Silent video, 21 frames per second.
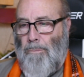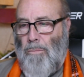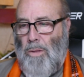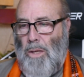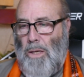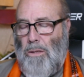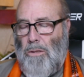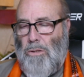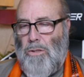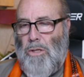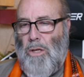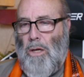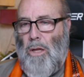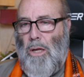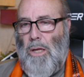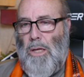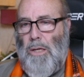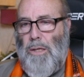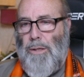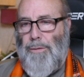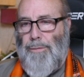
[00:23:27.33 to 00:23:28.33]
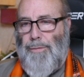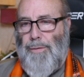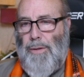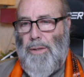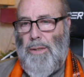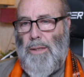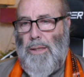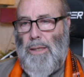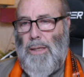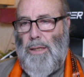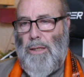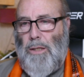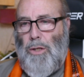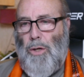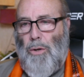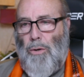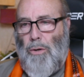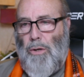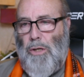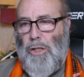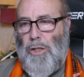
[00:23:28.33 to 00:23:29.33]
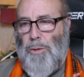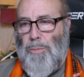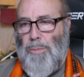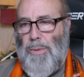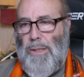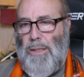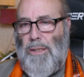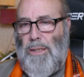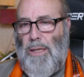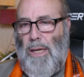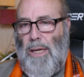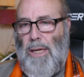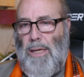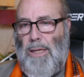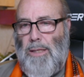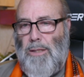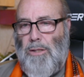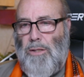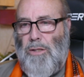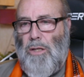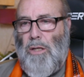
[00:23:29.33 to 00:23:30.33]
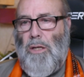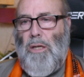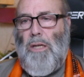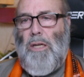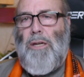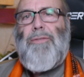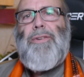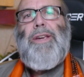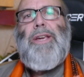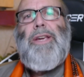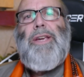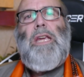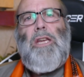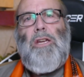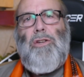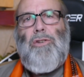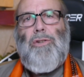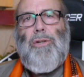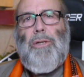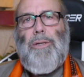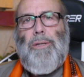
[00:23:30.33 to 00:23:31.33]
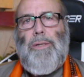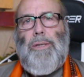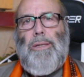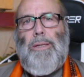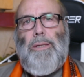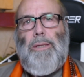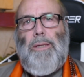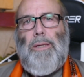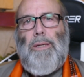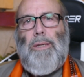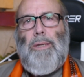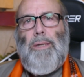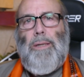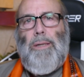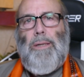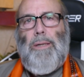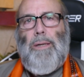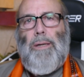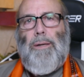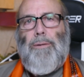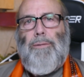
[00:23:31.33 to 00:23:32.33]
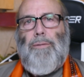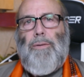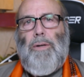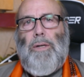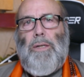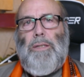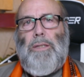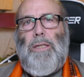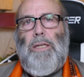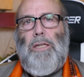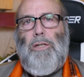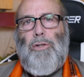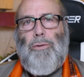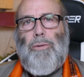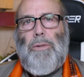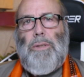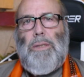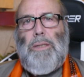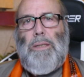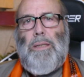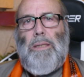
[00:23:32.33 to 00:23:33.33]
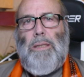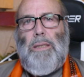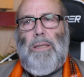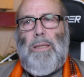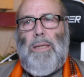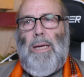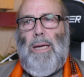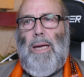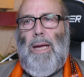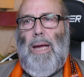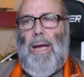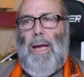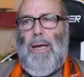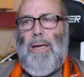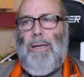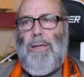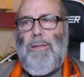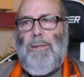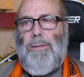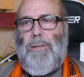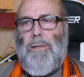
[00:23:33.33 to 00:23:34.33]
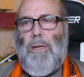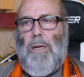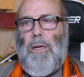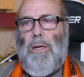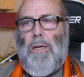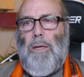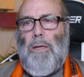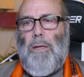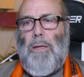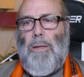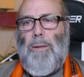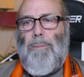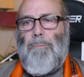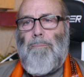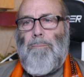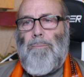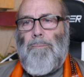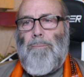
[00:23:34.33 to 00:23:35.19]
there's a lot of uh, encouragement and solidification of uh, as um,